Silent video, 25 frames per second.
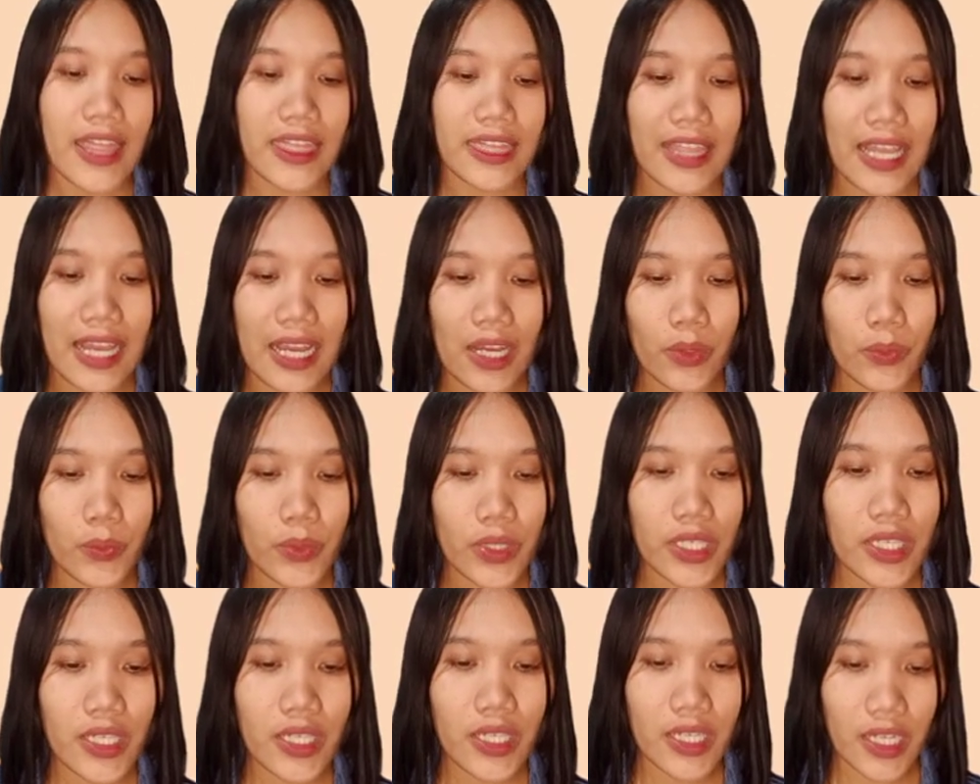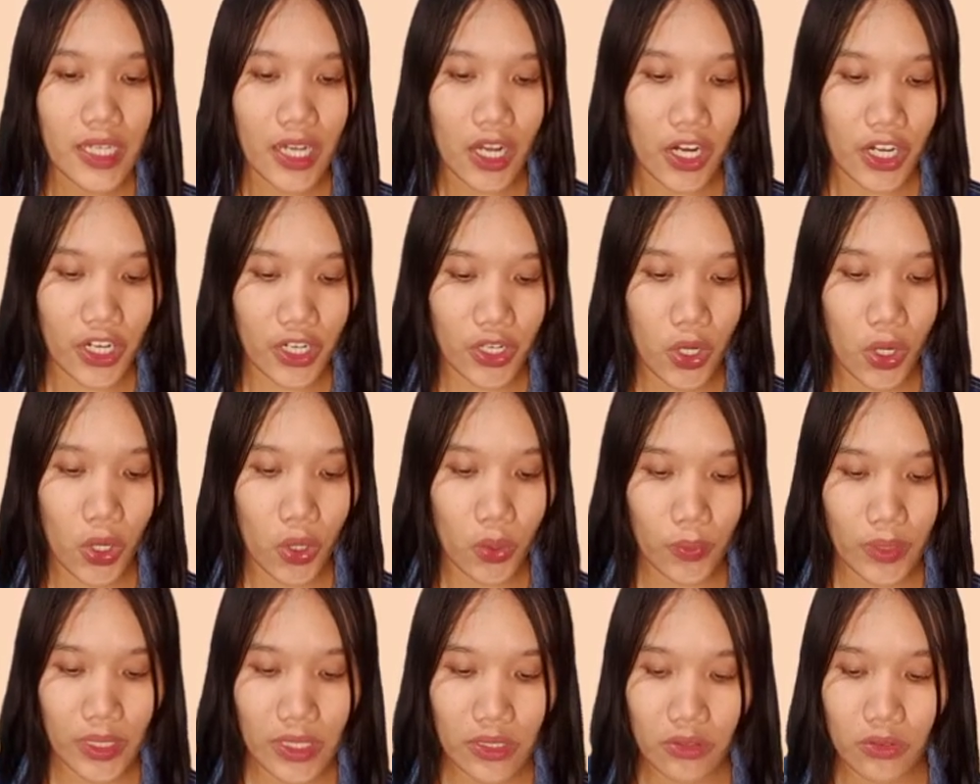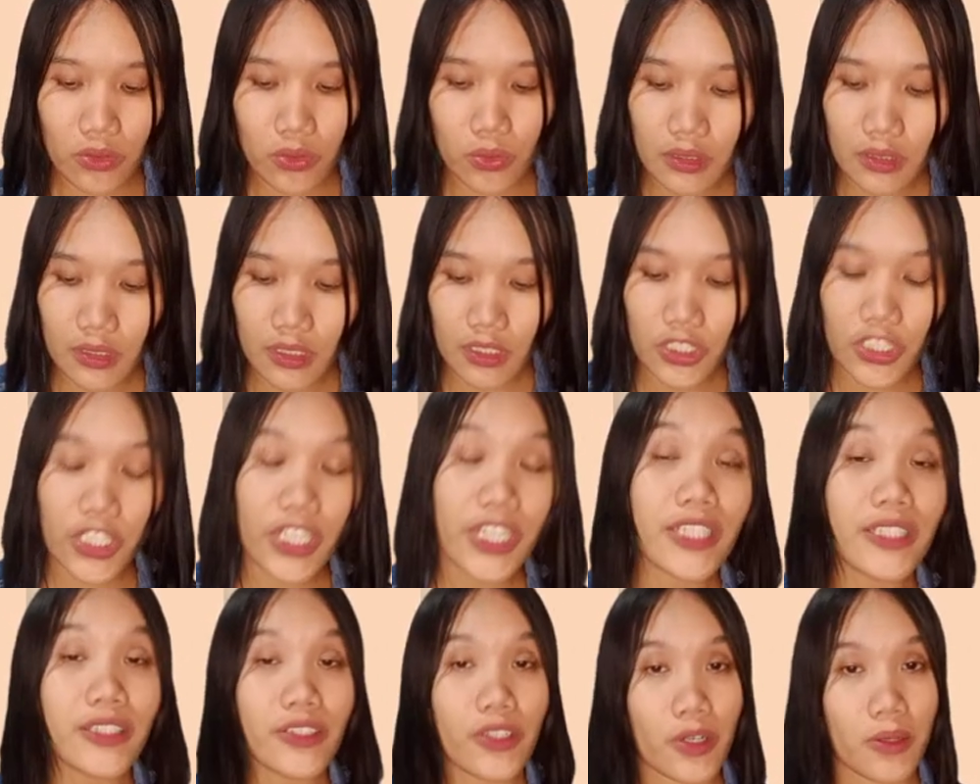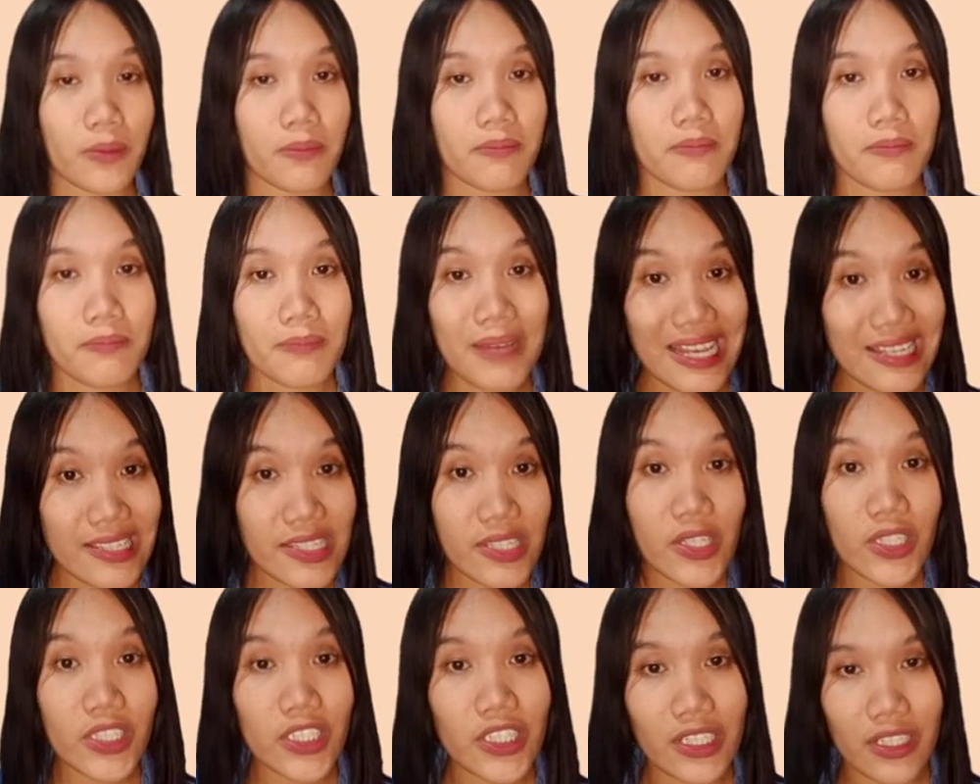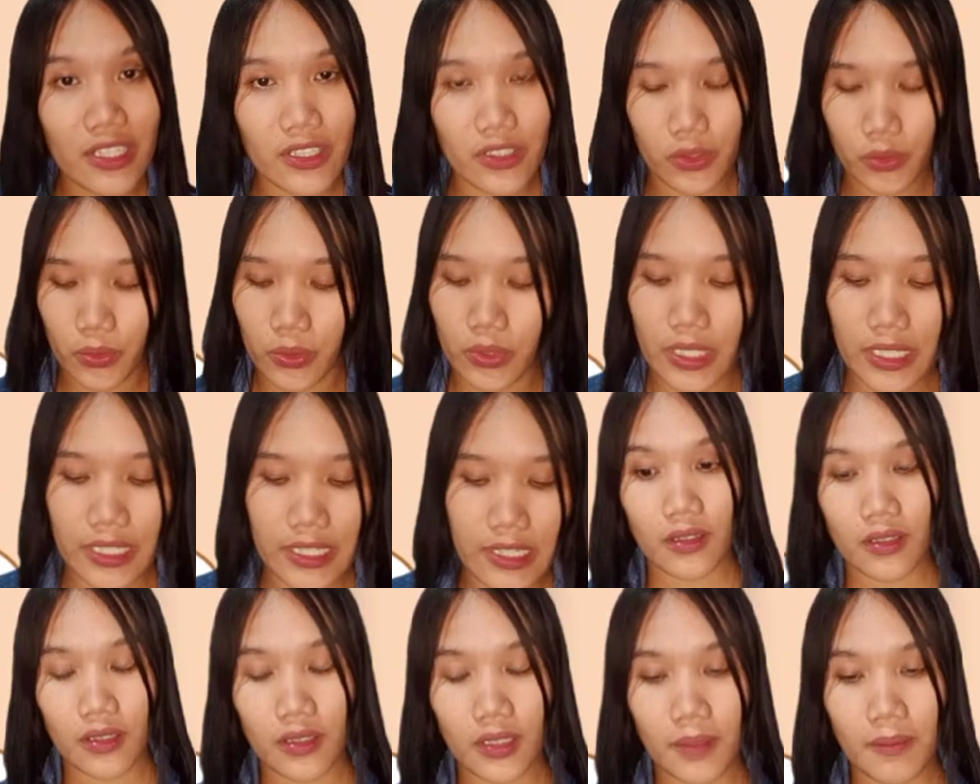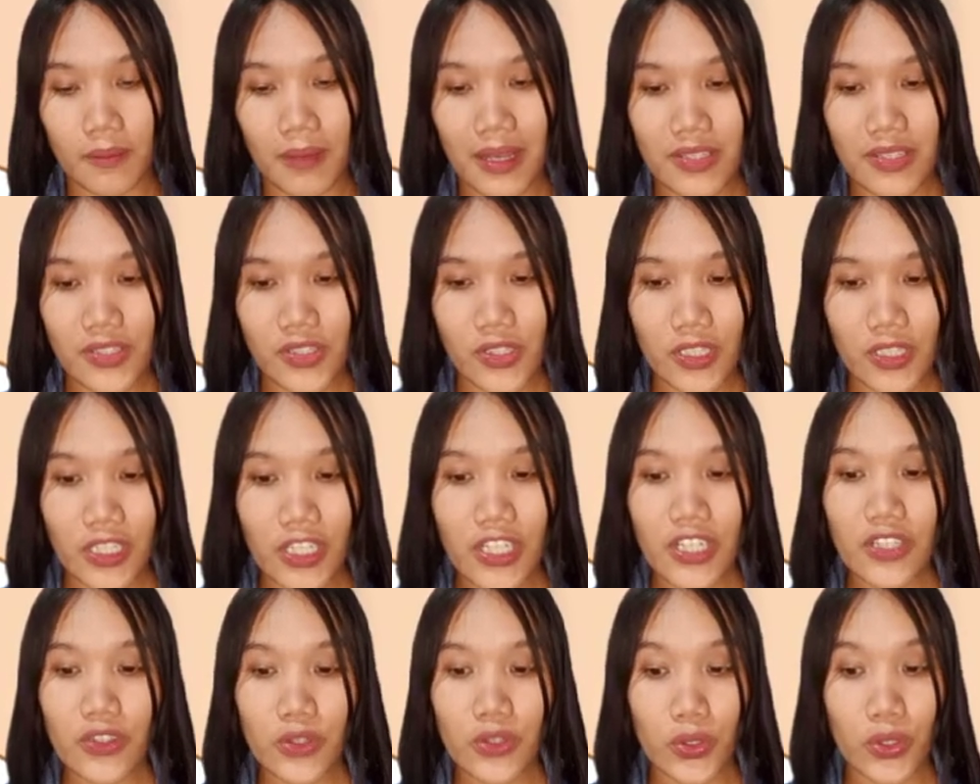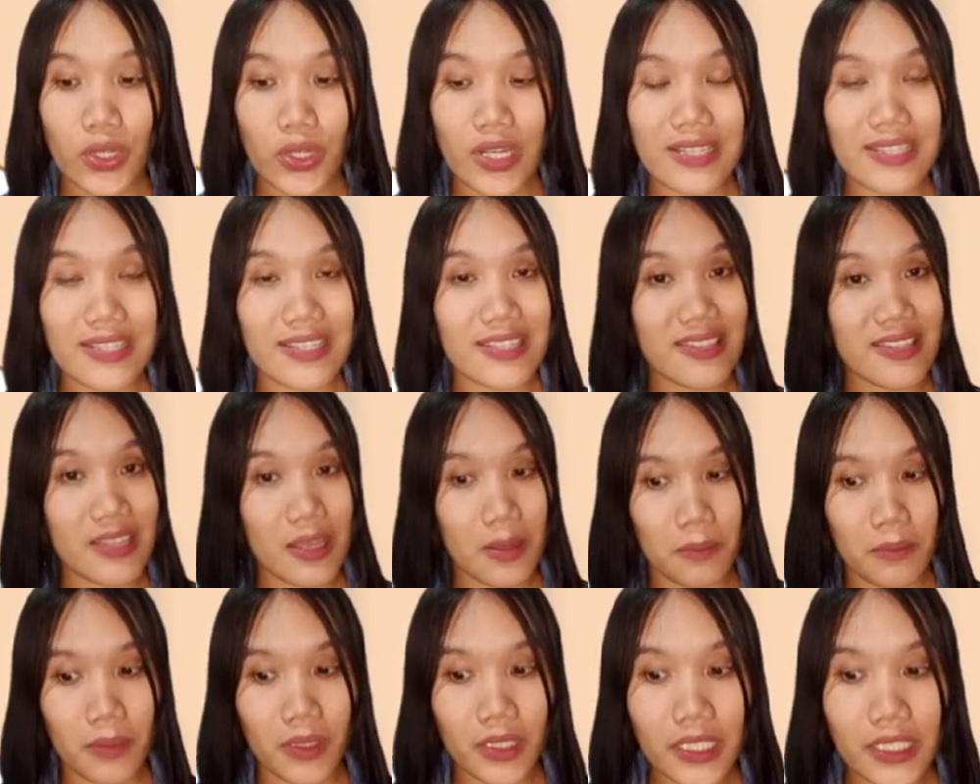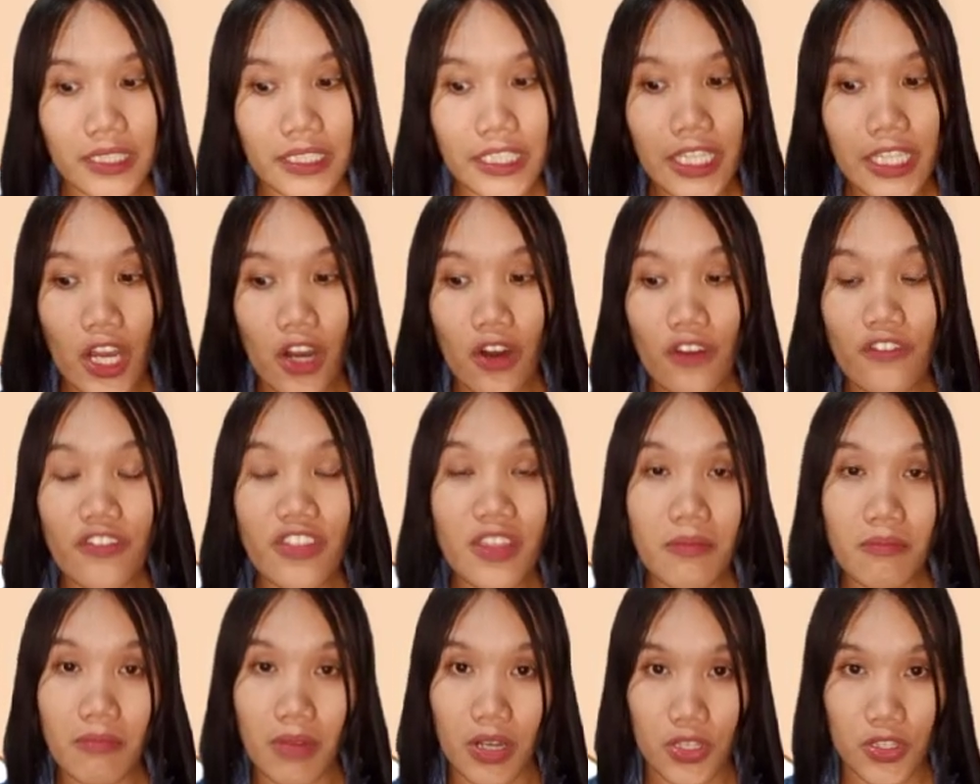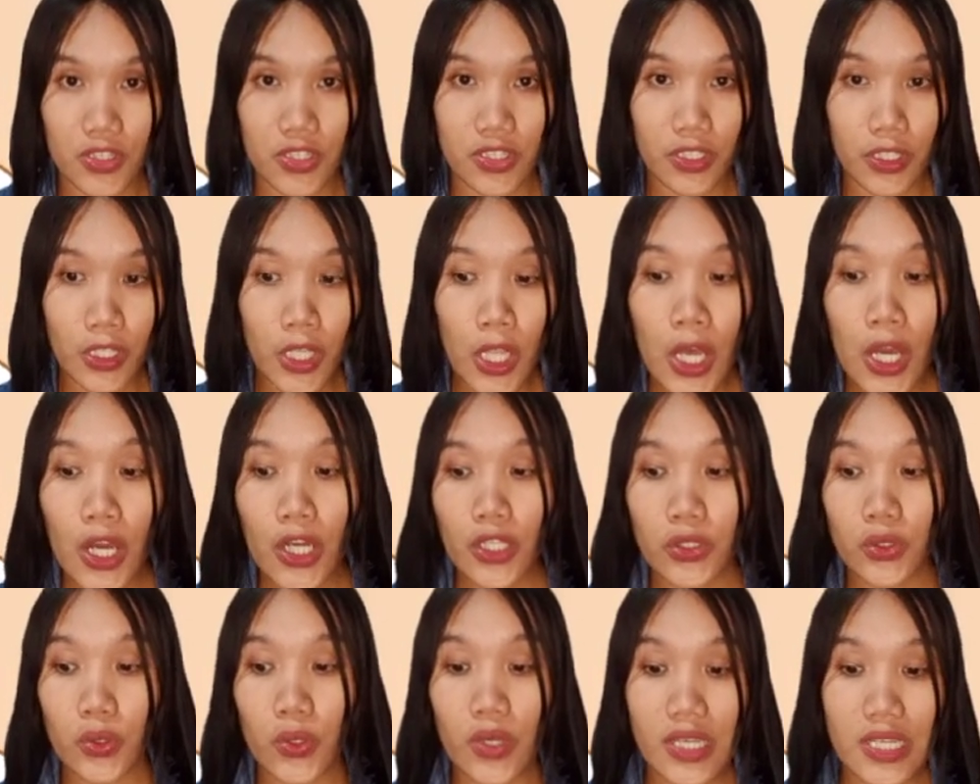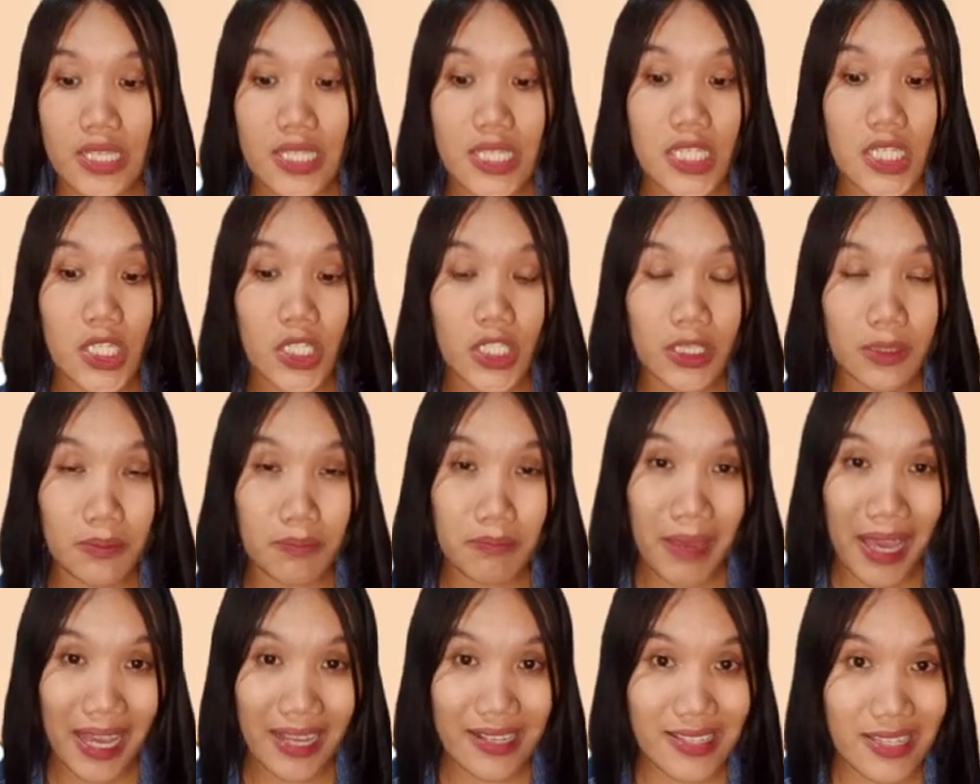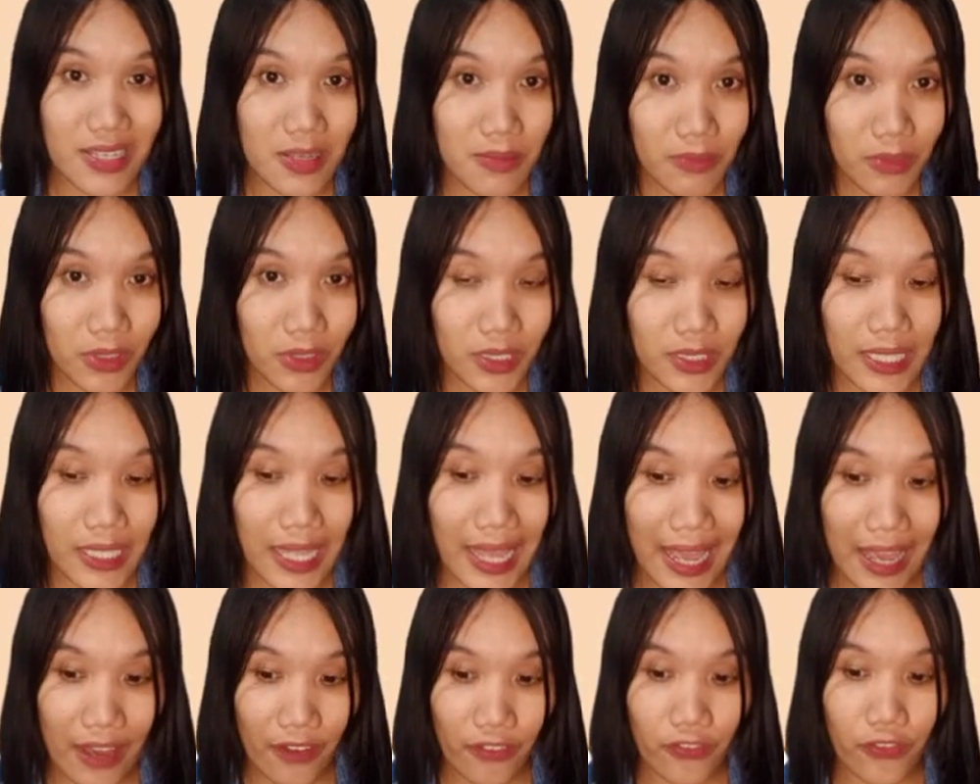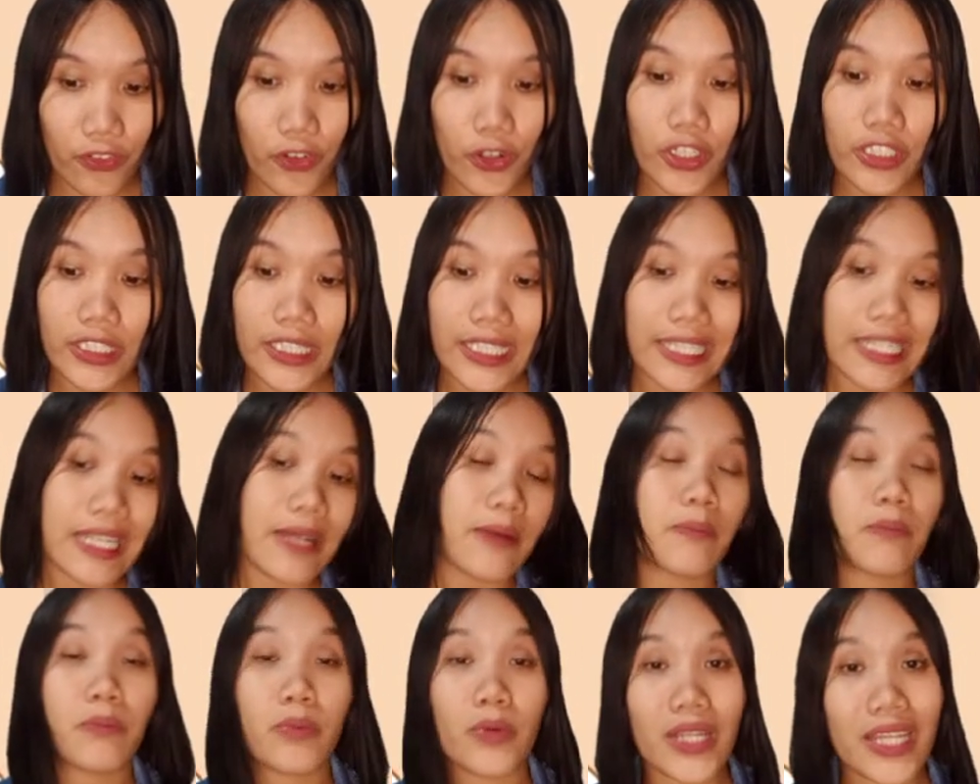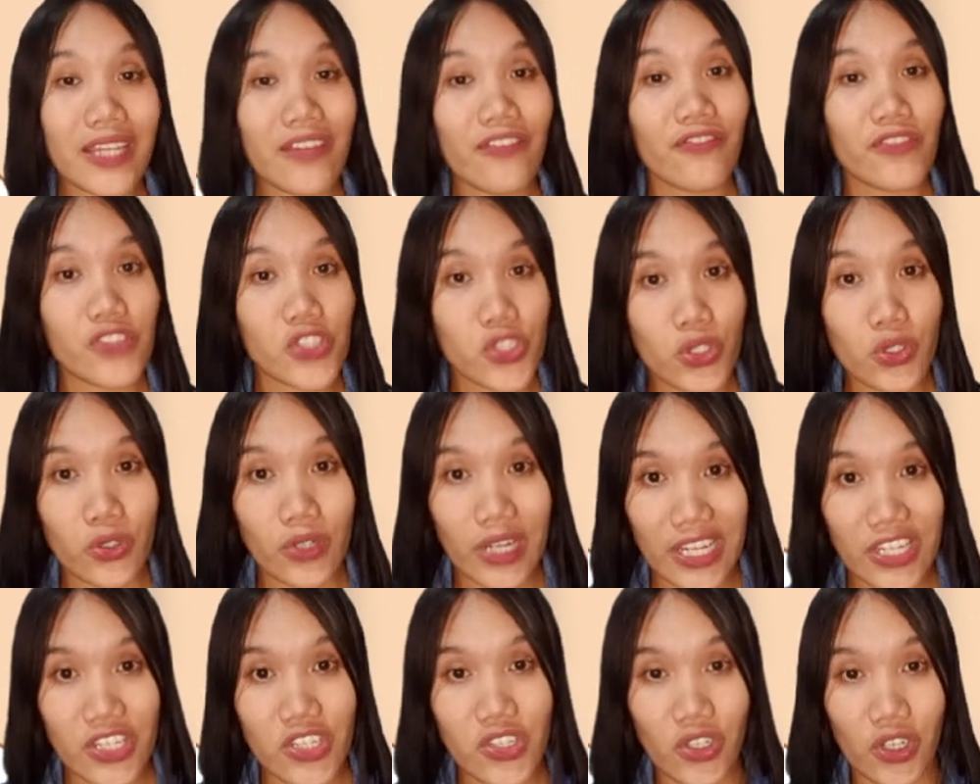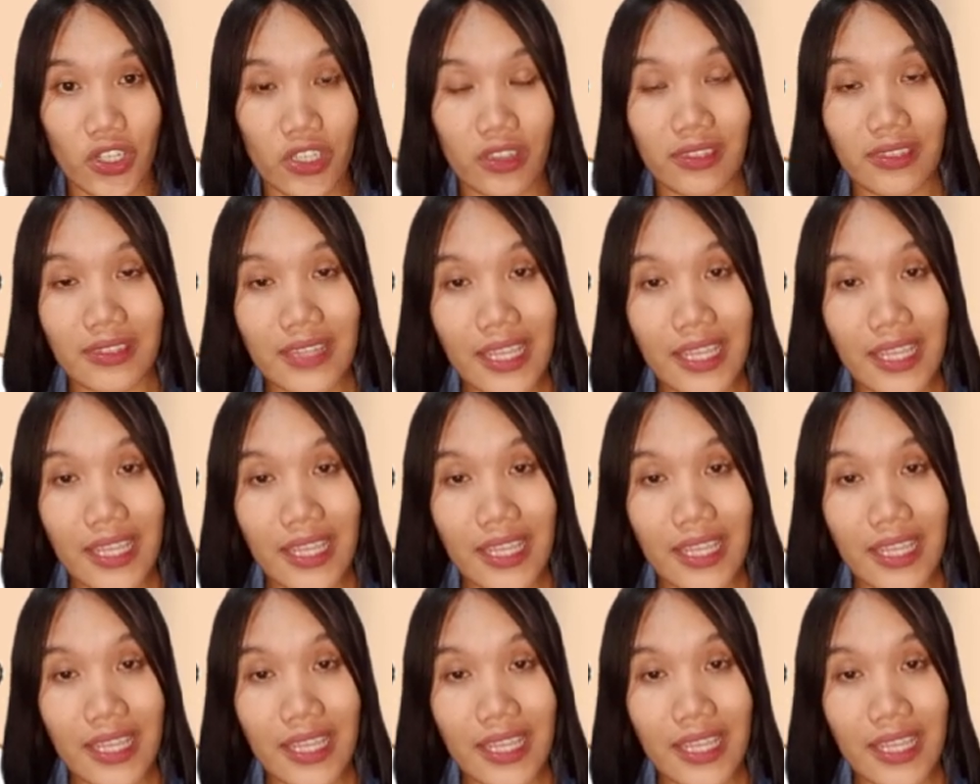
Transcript: Now we are going Learn your muscular endurance. A muscular endurance is the ability of the muscle to exert maximal effort in a brief duration.